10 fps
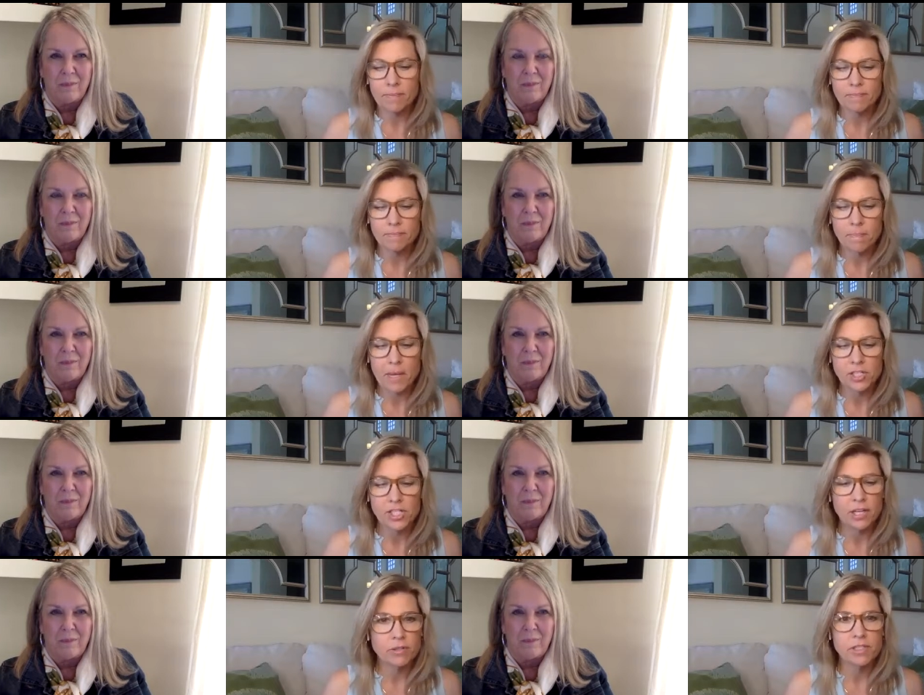Speaker 1: um, my
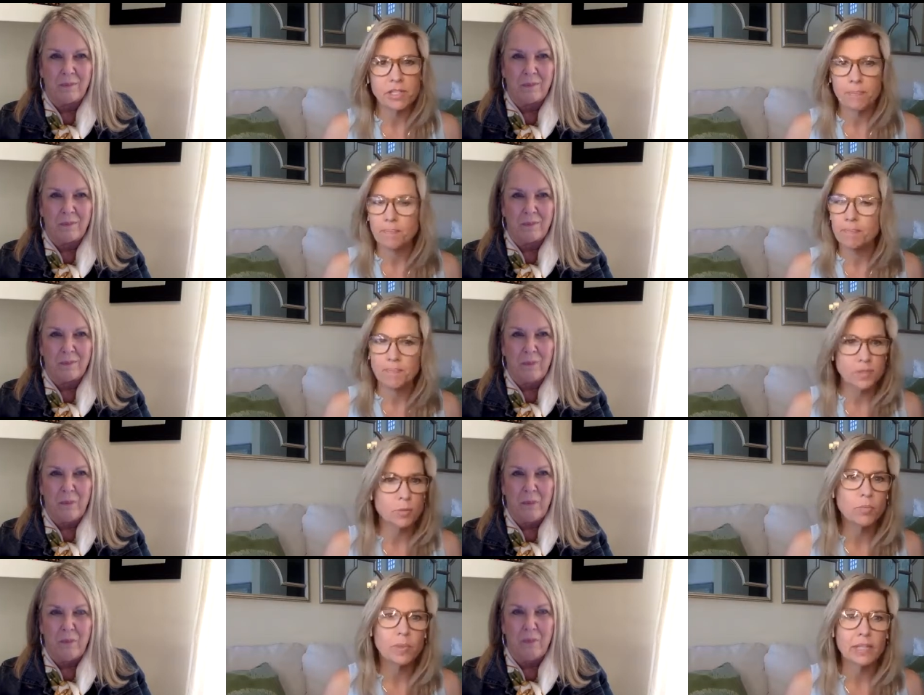shares to to
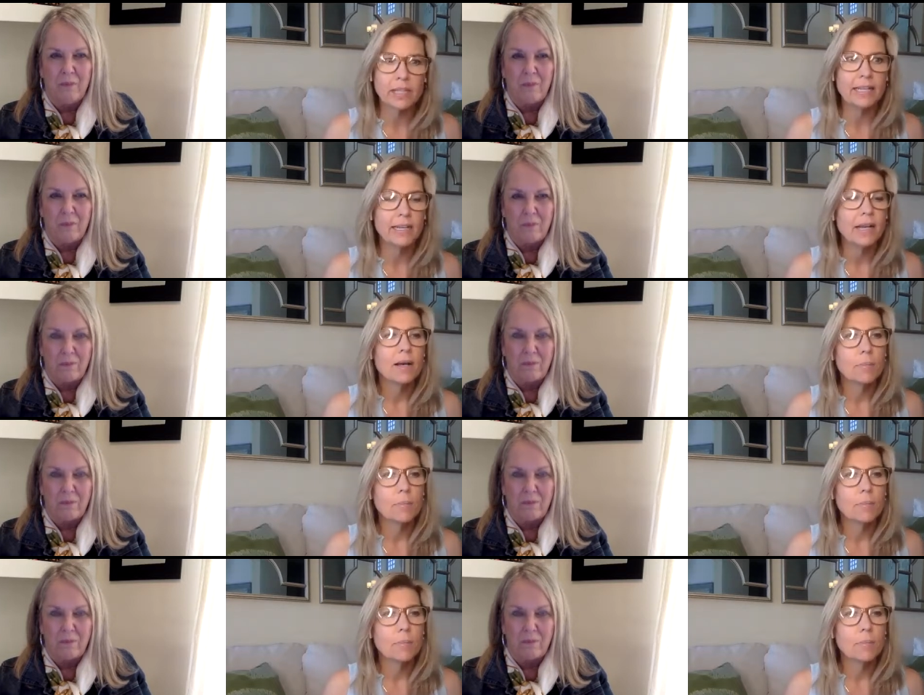really